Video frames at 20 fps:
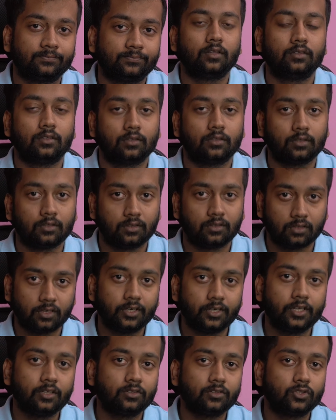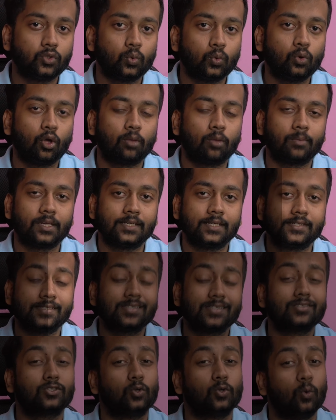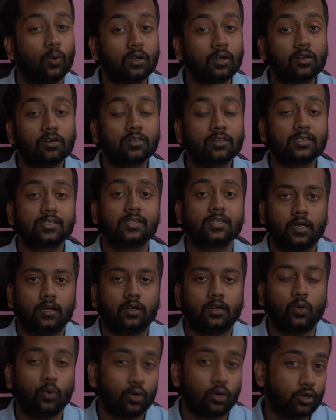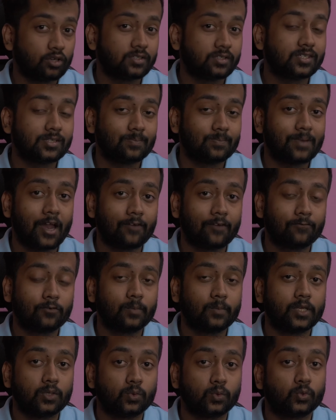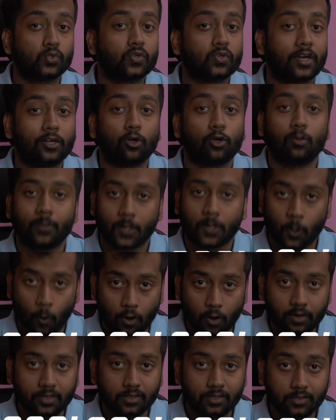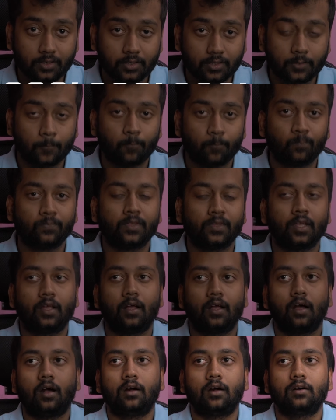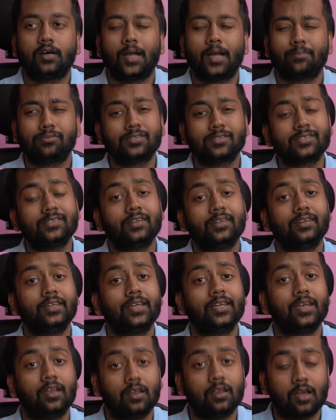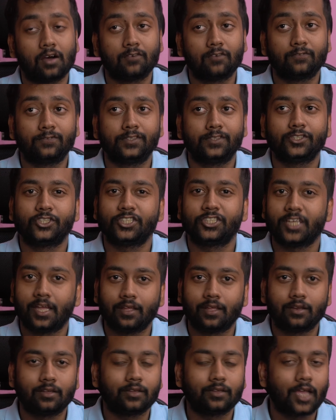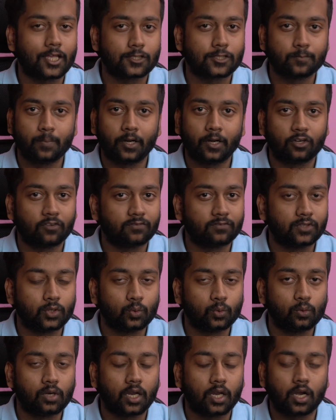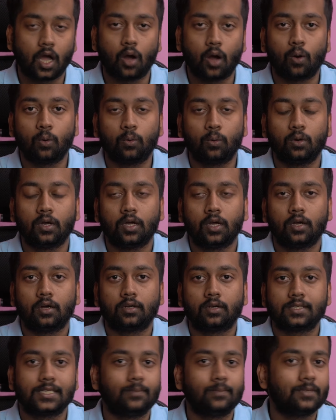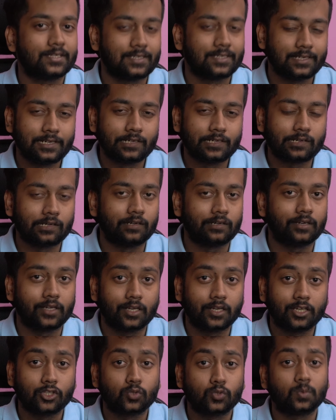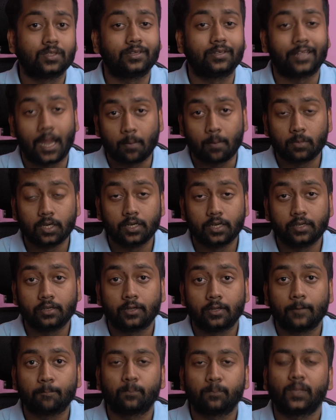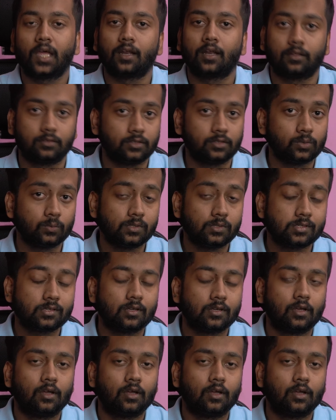The 13th tool on my list is Google Docs. Google Docs is the platform I use to write all my content. I personally love the sharing aspect of the tool and how seamlessly it integrates with Grammarly and other tools.